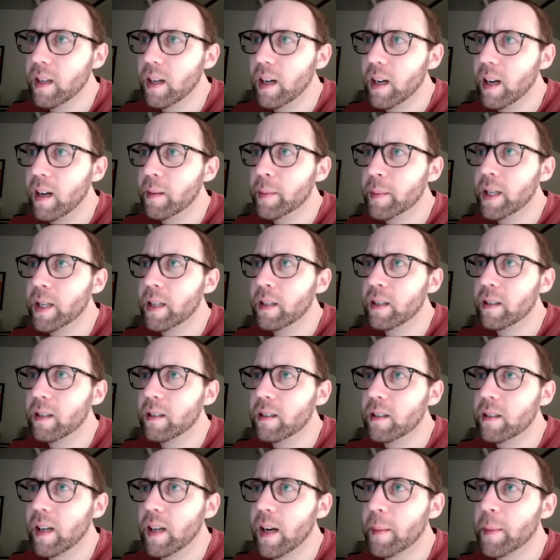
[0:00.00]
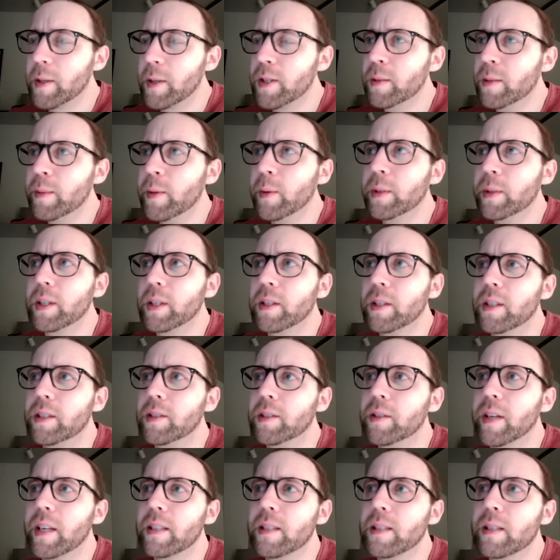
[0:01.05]
mean, I'm assuming what they're going to do
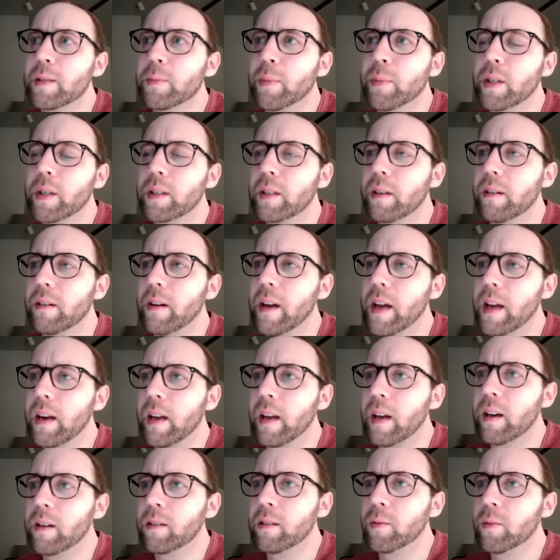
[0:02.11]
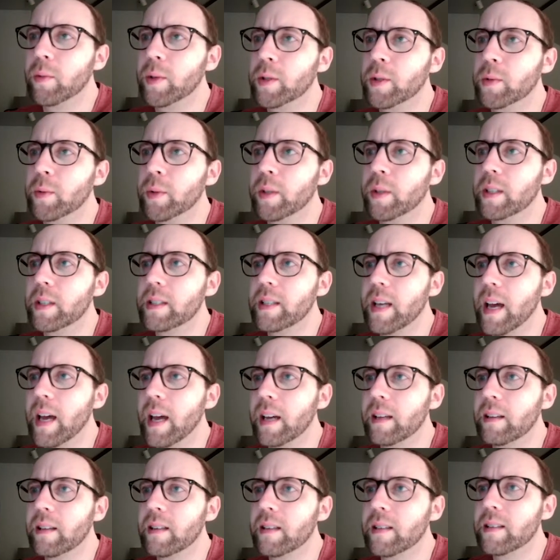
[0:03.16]
next is bring their knight out, which would attack
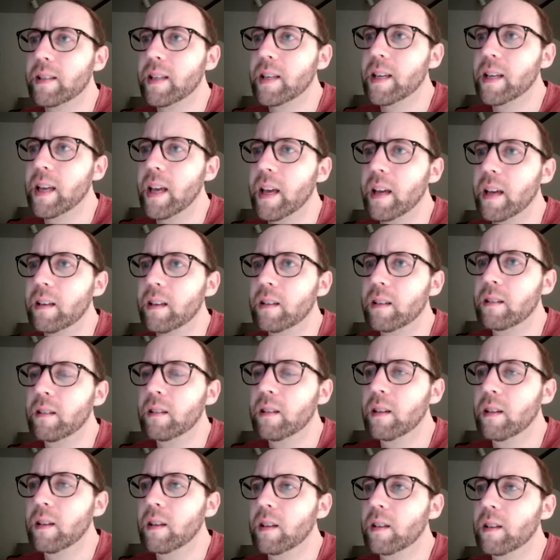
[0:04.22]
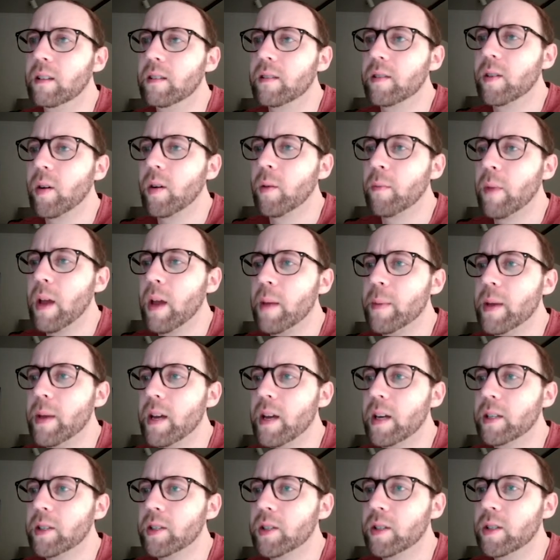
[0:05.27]
this again. So maybe I
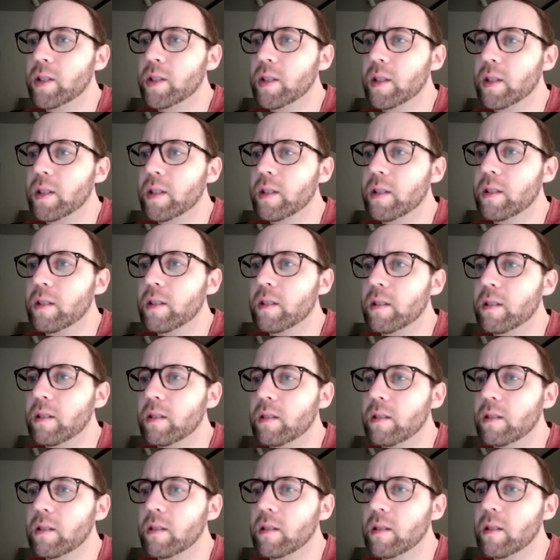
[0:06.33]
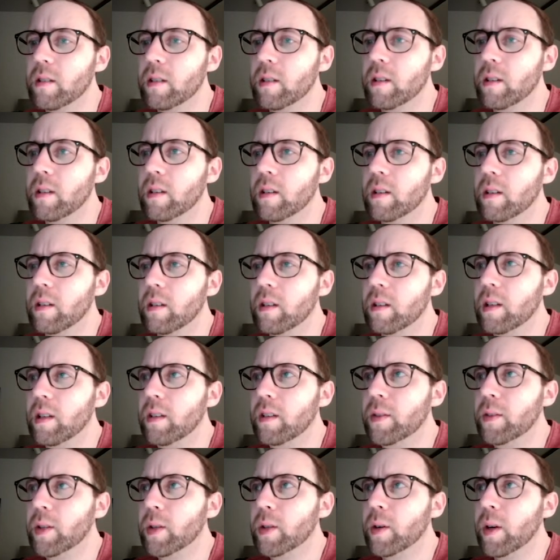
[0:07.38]
should just,
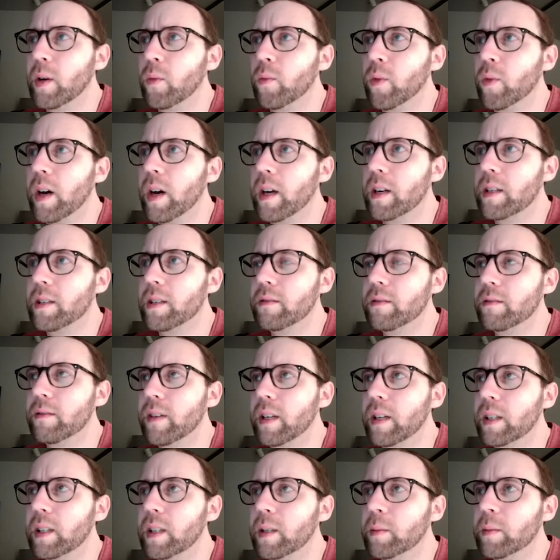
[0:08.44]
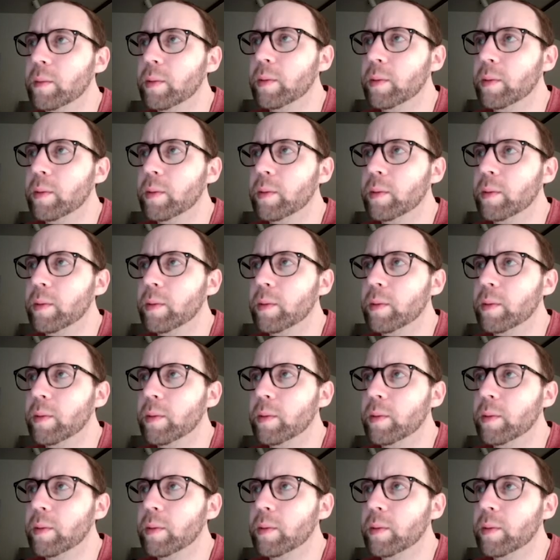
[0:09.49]
even though I want to develop,